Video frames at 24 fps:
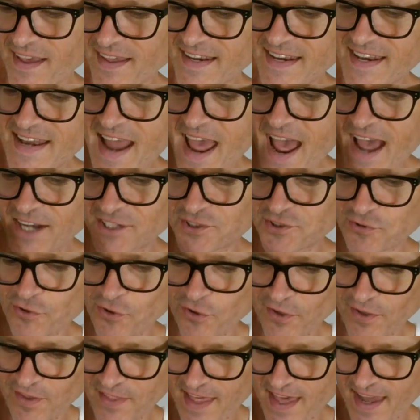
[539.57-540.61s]

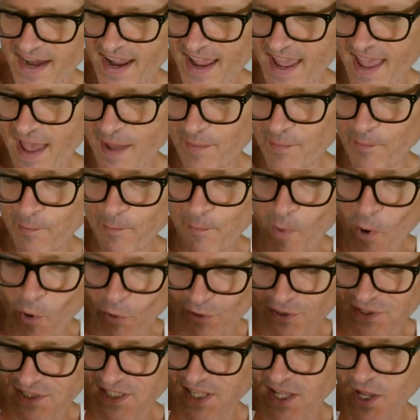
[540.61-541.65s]
natural, that I am
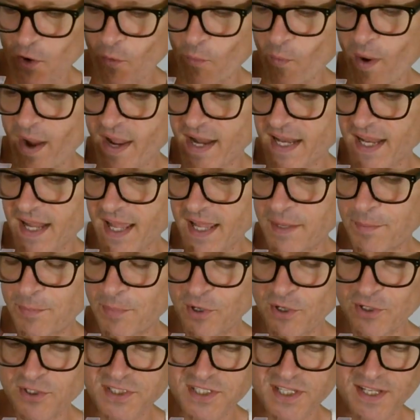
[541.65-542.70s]
mostly a white light
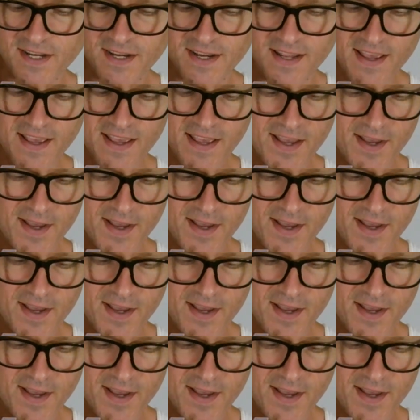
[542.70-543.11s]
person.